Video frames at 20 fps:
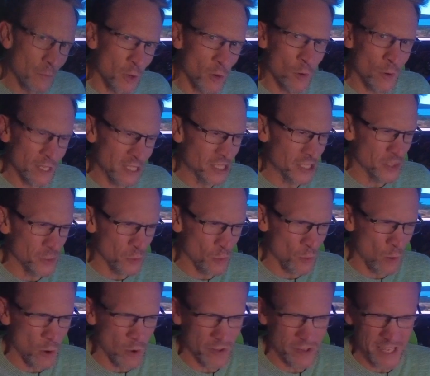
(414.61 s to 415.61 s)
I'm not quite sure
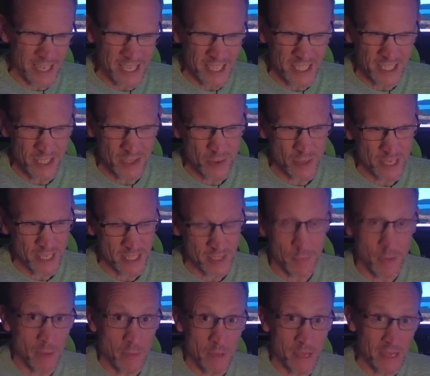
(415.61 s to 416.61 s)
what the issue is.
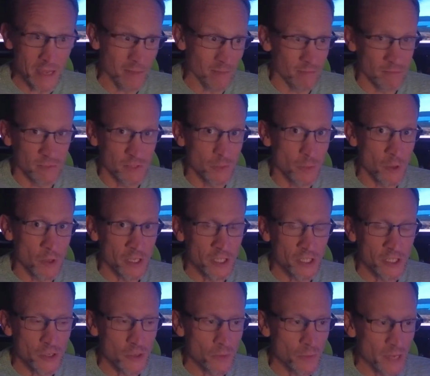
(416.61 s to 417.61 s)
It might be a small
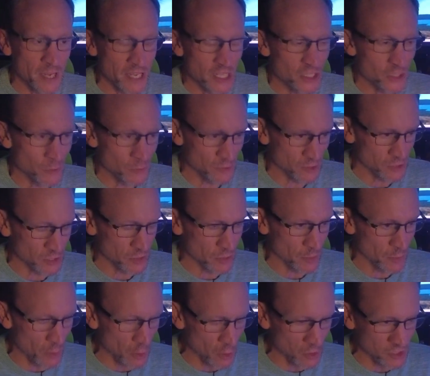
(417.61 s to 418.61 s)
issue, big issue, I'm not sure,
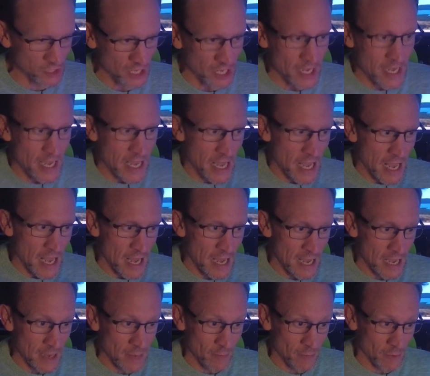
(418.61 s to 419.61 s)
but
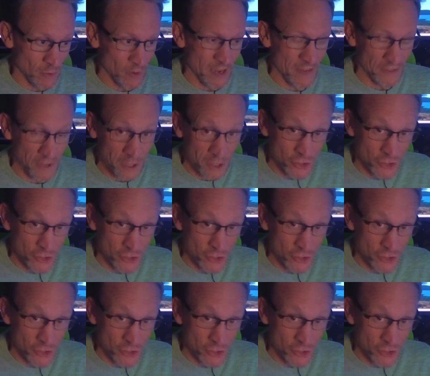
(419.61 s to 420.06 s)
um, I'm going to have to